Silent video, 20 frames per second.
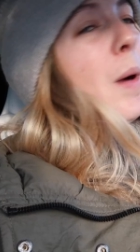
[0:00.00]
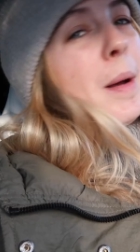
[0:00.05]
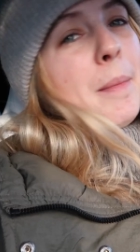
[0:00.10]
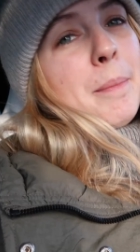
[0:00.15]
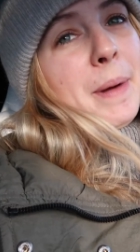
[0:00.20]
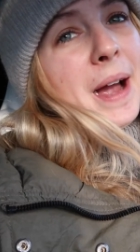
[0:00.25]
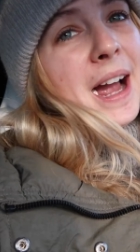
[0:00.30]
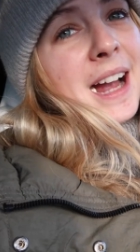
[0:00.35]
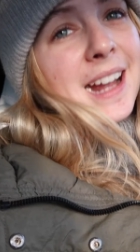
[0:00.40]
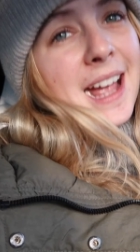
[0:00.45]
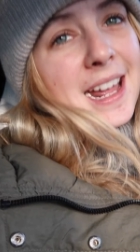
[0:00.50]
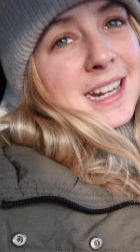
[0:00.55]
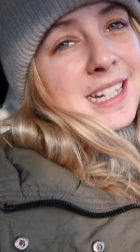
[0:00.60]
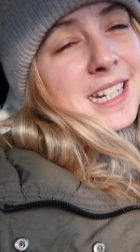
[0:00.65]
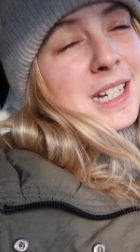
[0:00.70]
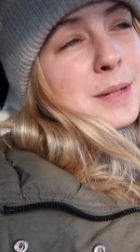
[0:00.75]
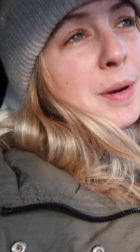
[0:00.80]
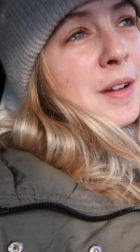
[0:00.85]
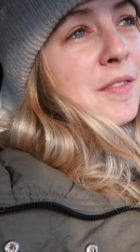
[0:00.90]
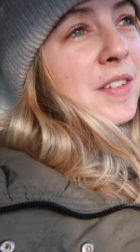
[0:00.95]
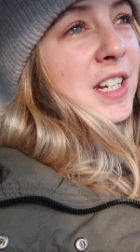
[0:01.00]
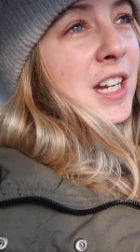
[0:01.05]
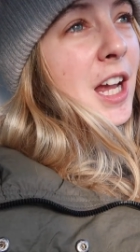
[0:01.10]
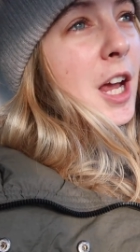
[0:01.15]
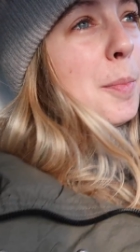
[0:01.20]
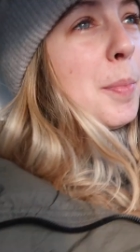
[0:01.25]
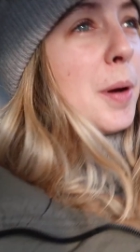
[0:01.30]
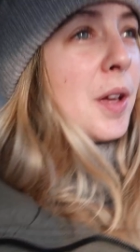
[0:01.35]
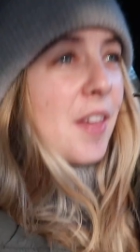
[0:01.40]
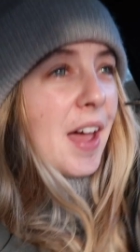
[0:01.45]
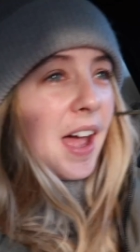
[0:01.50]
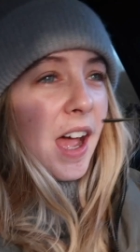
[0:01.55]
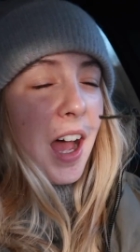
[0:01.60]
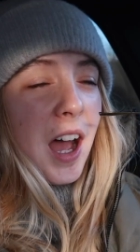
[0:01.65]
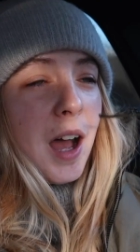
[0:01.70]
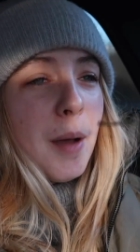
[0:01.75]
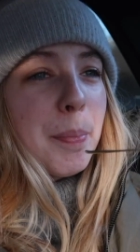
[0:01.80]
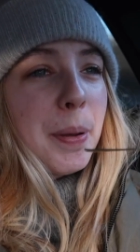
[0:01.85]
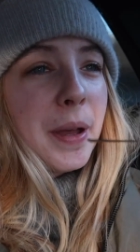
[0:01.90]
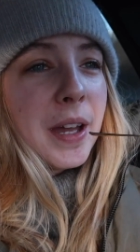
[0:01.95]
Went back, edited my video, put that
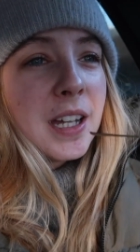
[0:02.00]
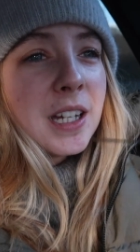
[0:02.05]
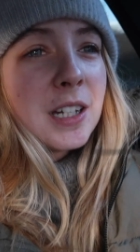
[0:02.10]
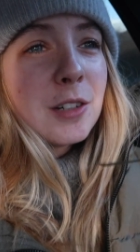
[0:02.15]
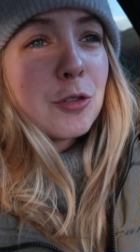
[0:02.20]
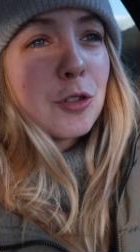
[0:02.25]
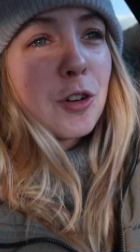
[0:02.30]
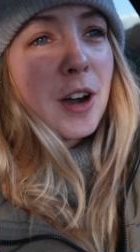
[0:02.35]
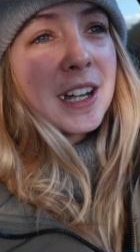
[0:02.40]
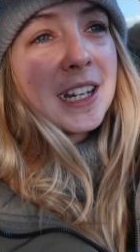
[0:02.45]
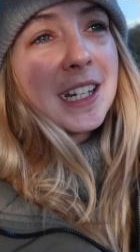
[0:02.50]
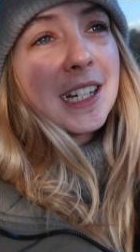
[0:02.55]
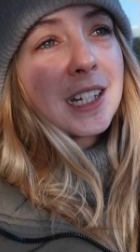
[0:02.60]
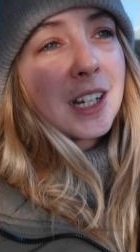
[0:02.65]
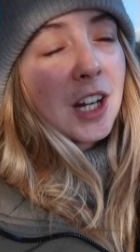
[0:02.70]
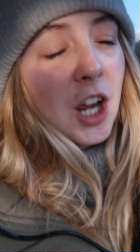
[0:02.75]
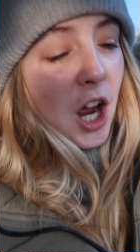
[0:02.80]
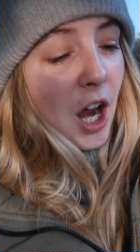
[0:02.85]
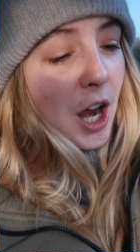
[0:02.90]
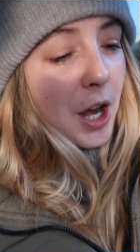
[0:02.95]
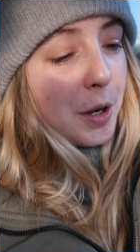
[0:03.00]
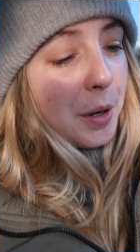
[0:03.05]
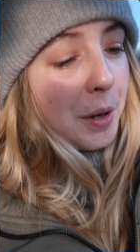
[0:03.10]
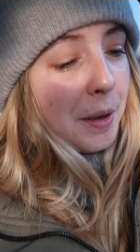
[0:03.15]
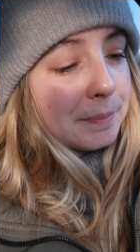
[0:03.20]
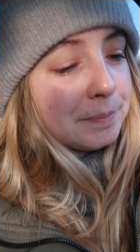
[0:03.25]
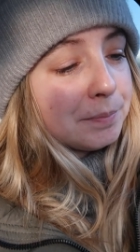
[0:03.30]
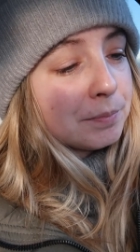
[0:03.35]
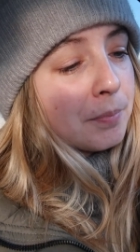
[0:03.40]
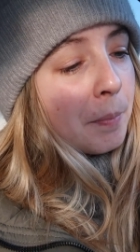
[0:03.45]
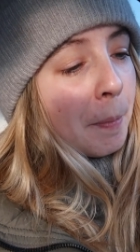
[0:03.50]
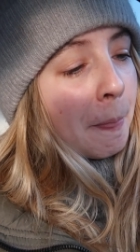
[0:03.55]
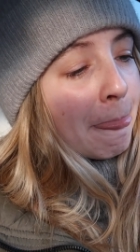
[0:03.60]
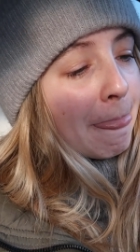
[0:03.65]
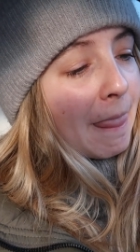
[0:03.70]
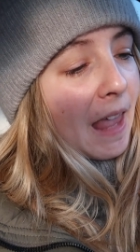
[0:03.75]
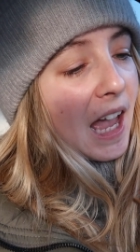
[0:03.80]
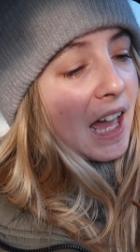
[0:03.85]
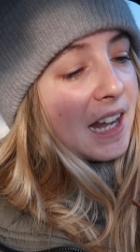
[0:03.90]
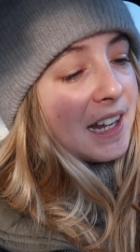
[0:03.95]
up, ready to go.
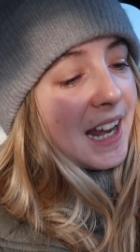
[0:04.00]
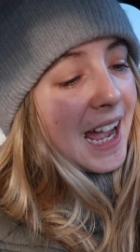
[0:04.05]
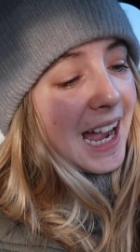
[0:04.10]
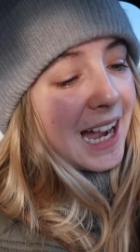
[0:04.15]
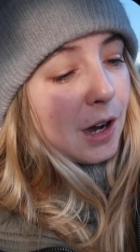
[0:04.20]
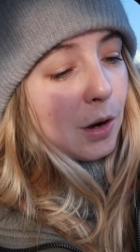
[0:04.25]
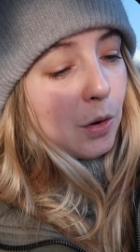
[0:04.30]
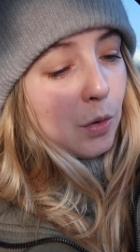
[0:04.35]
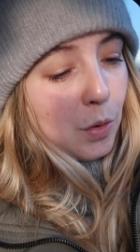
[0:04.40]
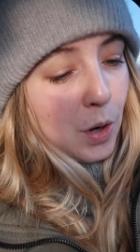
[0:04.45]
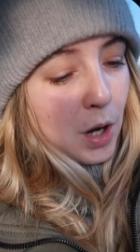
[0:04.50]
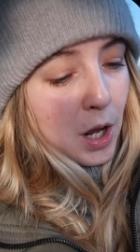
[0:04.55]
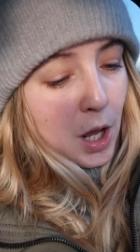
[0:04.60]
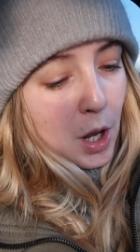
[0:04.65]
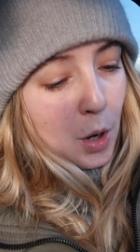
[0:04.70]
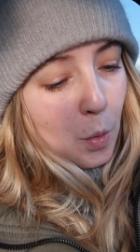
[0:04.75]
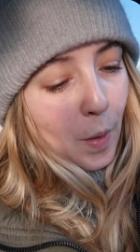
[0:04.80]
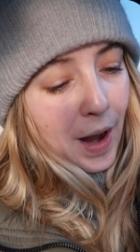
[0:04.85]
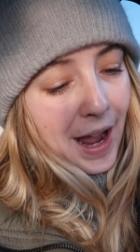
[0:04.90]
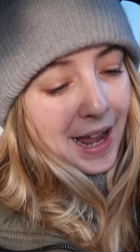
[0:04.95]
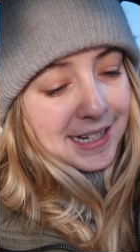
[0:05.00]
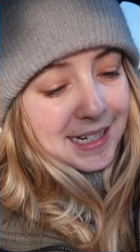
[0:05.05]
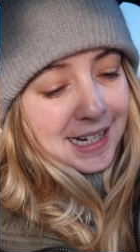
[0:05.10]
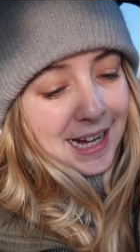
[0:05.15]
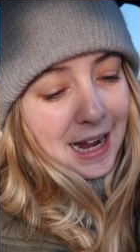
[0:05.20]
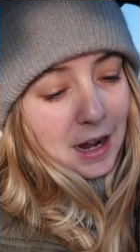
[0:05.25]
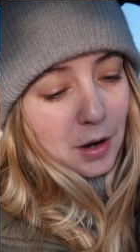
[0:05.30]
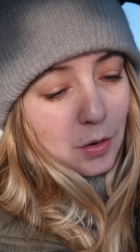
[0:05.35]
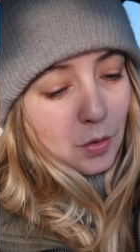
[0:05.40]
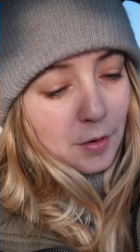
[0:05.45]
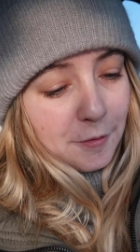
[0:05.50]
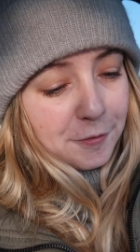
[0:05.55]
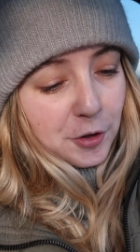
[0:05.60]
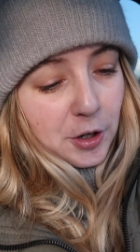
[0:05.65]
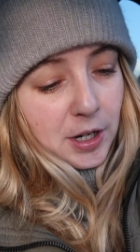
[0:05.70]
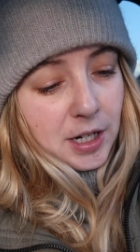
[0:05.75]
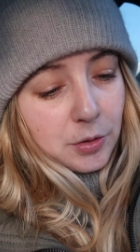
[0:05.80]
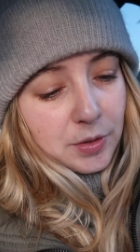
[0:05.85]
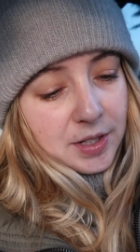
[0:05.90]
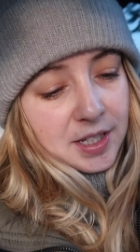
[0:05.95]
And now we're heading out for
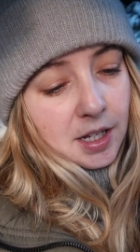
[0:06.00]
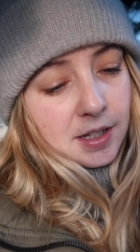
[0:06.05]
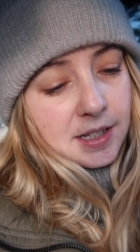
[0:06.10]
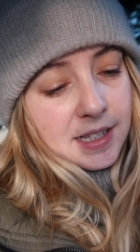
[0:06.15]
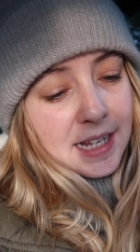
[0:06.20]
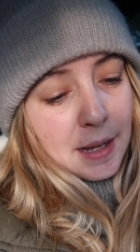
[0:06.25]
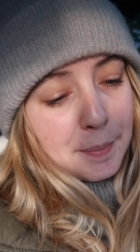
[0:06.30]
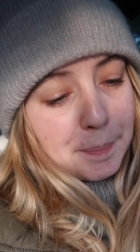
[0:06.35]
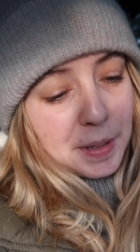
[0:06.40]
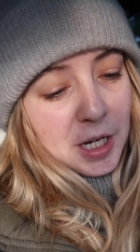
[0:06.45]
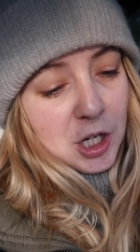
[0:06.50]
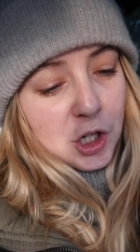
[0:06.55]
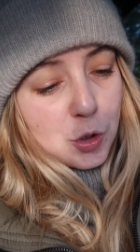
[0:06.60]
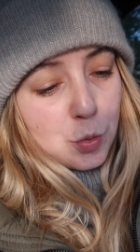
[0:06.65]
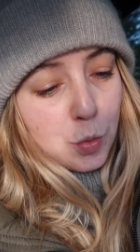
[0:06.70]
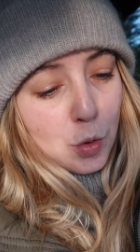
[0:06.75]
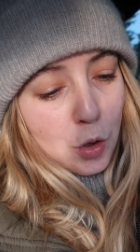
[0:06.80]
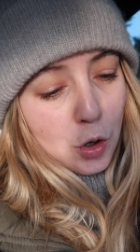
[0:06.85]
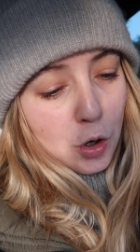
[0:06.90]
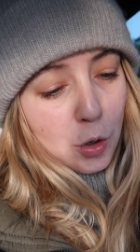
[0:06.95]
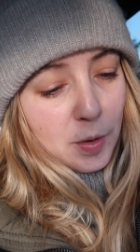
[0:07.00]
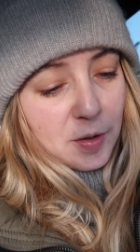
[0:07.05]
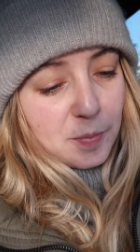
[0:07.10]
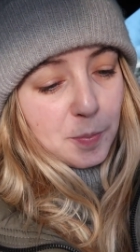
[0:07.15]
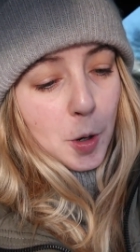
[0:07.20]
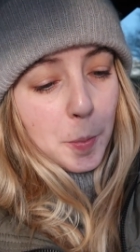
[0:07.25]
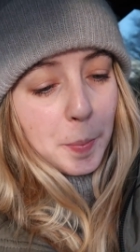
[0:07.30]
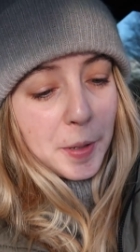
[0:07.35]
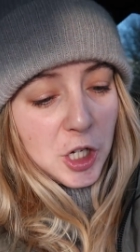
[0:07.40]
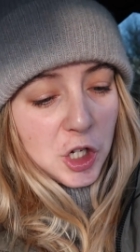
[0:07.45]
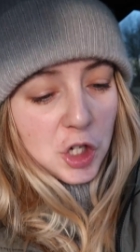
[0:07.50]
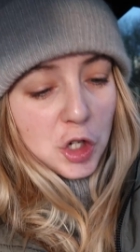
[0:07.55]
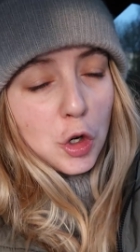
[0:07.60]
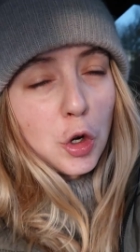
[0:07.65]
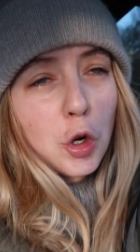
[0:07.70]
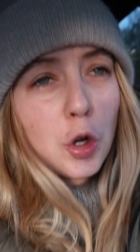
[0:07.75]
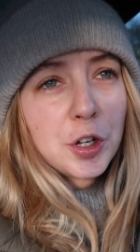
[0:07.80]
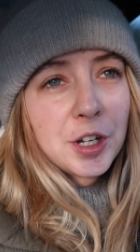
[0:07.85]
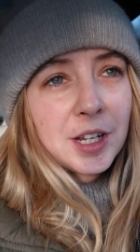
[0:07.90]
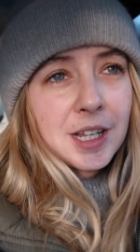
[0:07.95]
a little sunset beach walk with Poppy,
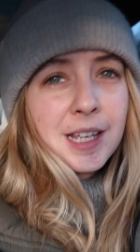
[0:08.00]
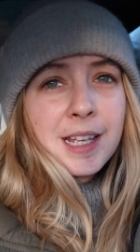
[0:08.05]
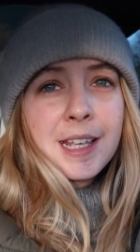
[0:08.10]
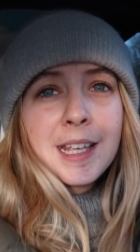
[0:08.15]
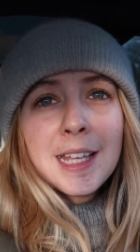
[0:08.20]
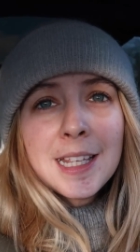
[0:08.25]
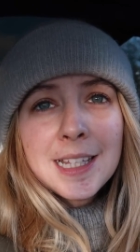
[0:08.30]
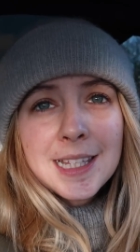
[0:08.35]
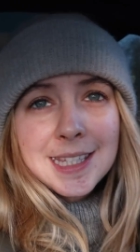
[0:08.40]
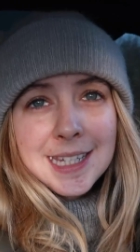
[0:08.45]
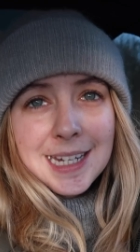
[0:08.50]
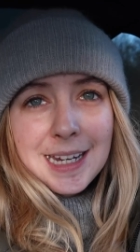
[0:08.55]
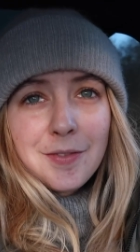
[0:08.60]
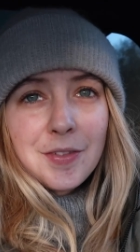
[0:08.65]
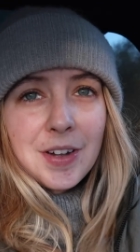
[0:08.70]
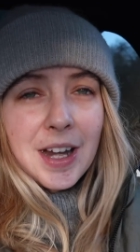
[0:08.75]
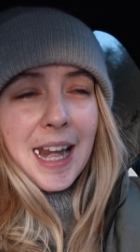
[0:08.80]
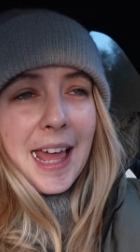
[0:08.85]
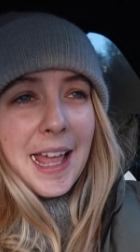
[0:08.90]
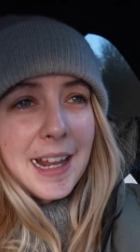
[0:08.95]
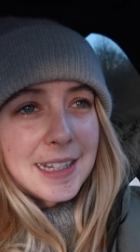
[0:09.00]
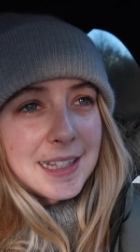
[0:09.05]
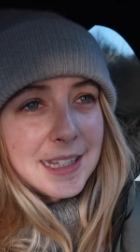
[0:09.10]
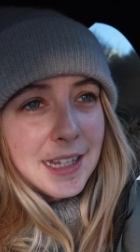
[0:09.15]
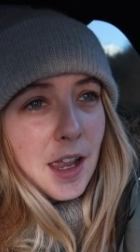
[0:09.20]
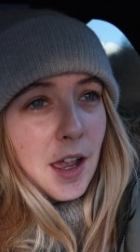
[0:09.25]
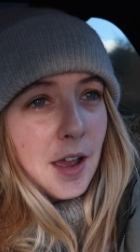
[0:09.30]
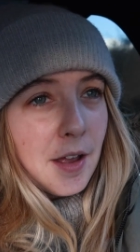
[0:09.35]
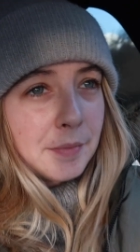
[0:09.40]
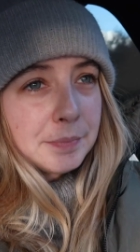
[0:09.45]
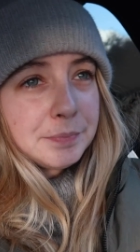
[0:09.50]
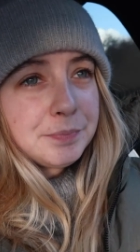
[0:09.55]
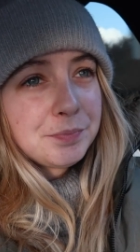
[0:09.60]
Sean, Steve and Alexia.